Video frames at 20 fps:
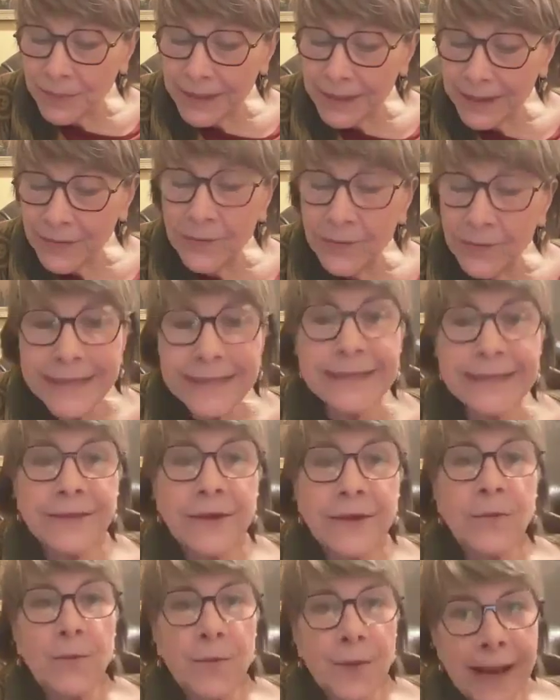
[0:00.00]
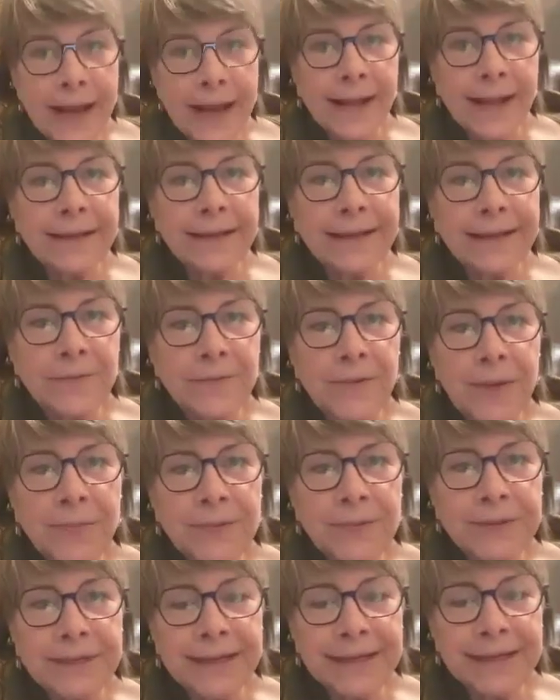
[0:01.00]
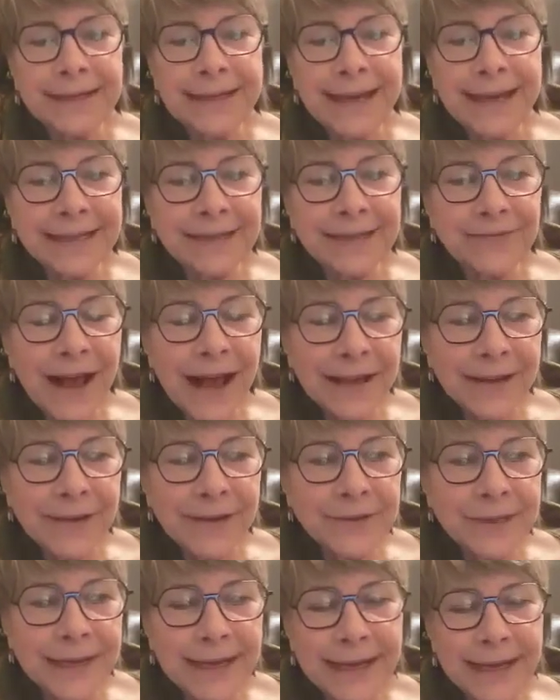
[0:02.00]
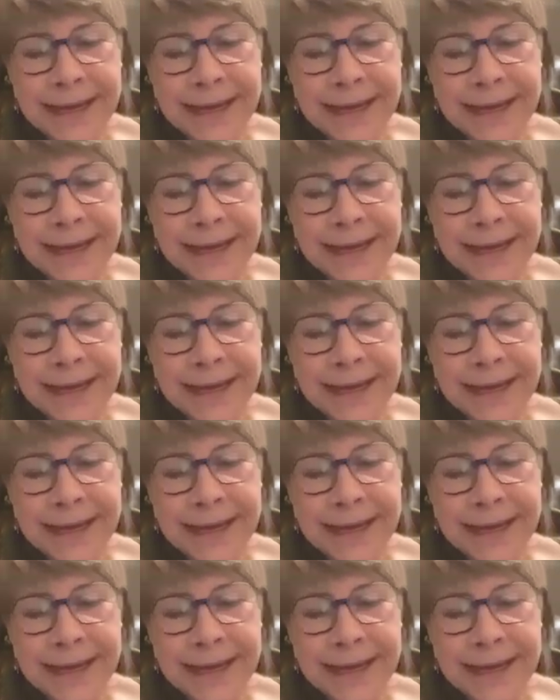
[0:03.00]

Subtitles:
but it went so well and it represented Dad's values that